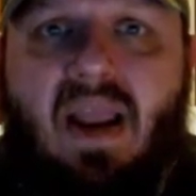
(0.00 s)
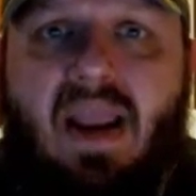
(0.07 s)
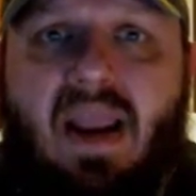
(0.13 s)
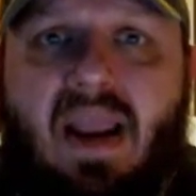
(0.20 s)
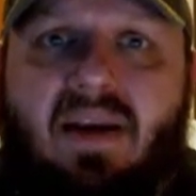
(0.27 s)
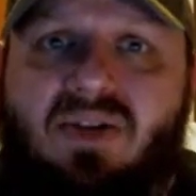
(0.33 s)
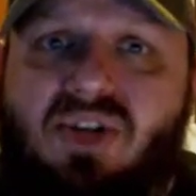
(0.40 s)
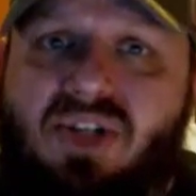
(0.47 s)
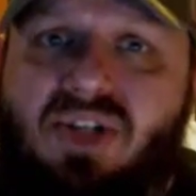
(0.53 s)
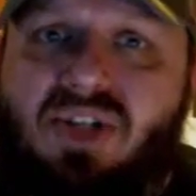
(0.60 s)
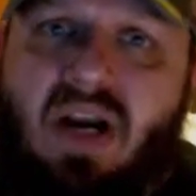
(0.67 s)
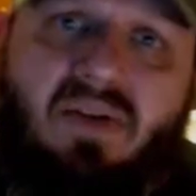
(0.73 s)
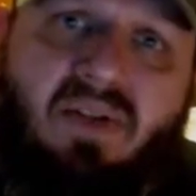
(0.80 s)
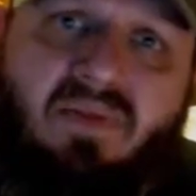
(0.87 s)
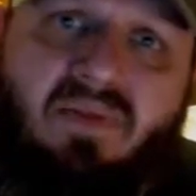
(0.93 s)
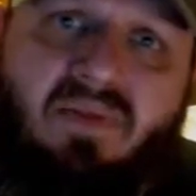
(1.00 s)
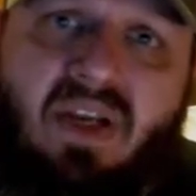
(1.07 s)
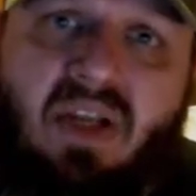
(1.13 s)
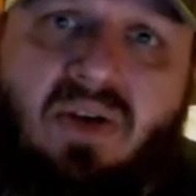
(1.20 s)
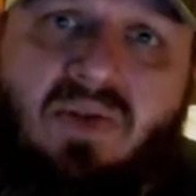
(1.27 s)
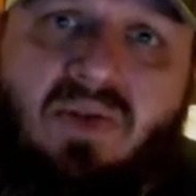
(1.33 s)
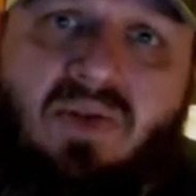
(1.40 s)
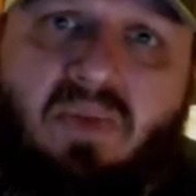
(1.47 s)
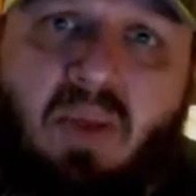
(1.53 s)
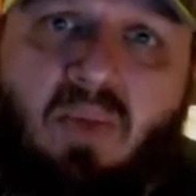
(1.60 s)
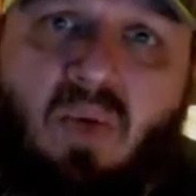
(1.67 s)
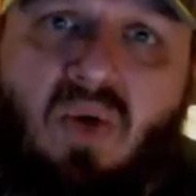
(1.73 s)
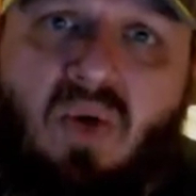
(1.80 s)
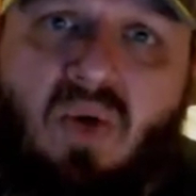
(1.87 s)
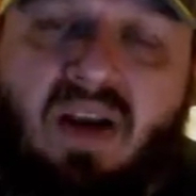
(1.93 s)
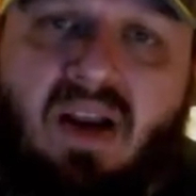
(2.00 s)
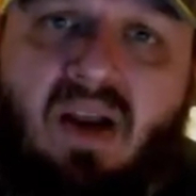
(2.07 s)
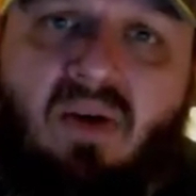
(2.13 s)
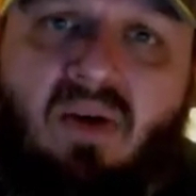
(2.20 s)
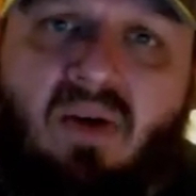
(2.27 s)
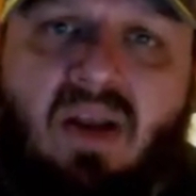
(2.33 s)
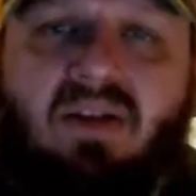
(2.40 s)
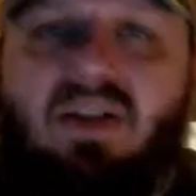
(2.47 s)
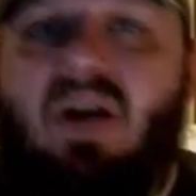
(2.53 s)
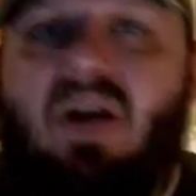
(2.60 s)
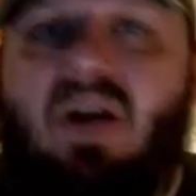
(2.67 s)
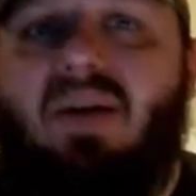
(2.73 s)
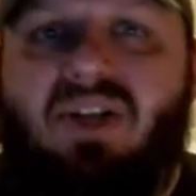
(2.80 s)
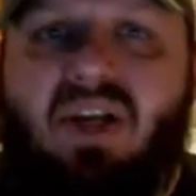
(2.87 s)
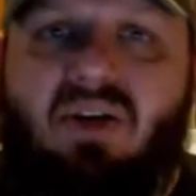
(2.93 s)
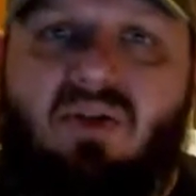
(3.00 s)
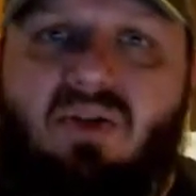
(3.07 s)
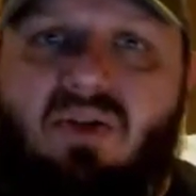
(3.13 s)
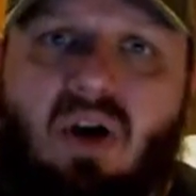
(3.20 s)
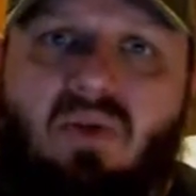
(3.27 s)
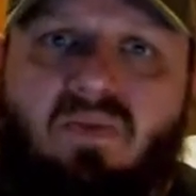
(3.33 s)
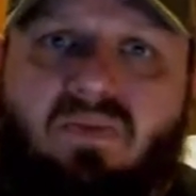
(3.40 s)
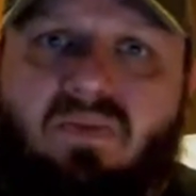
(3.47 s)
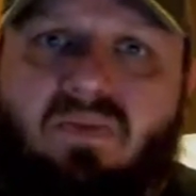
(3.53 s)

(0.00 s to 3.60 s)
and share the videos with people right now till my channel grow.